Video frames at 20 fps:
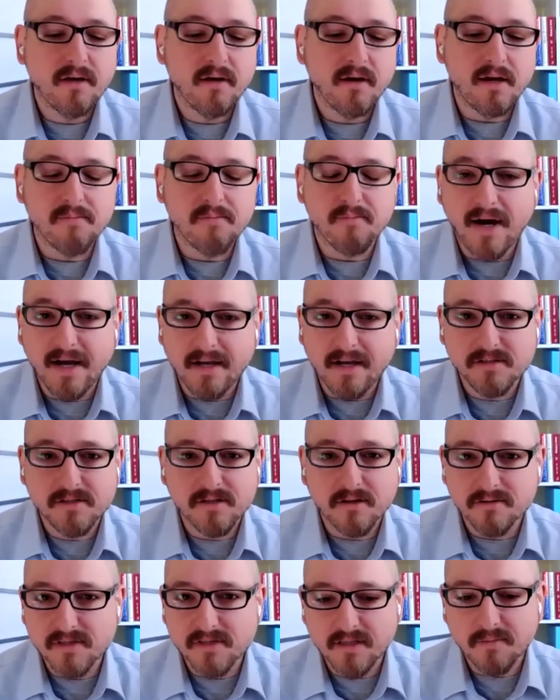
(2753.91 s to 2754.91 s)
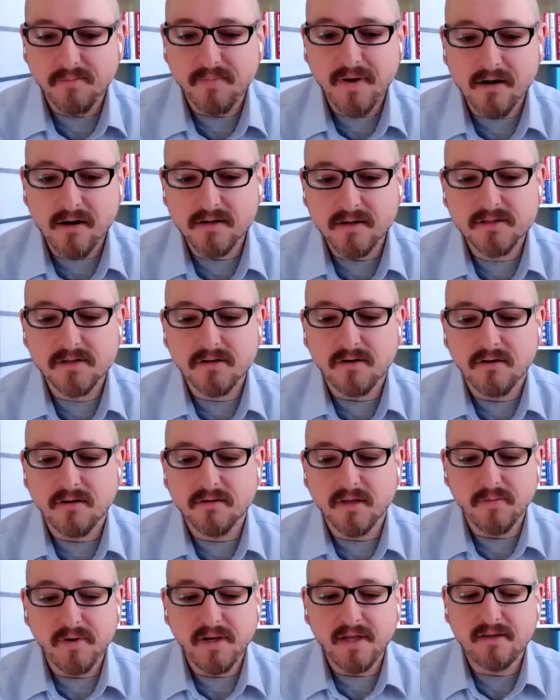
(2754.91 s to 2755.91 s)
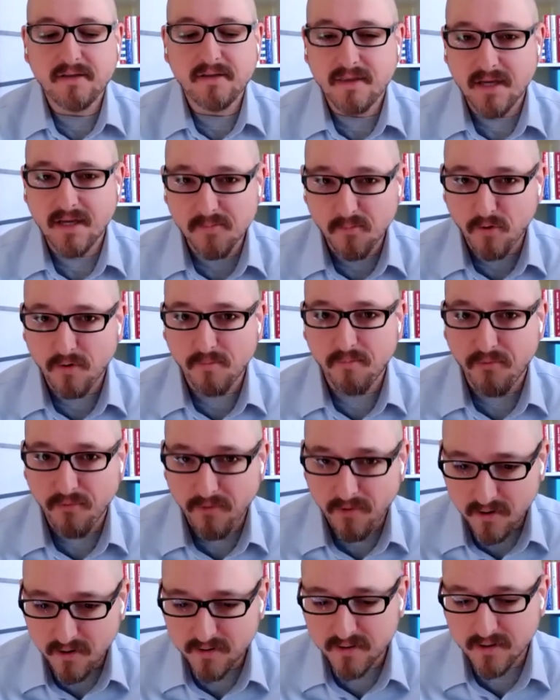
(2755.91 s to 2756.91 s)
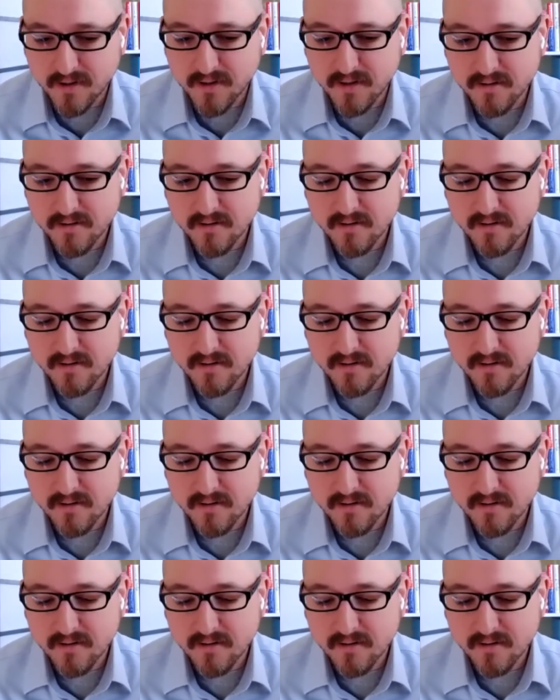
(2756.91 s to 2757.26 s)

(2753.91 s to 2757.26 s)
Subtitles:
and milestones like the Paris Goal, that we need to think more broadly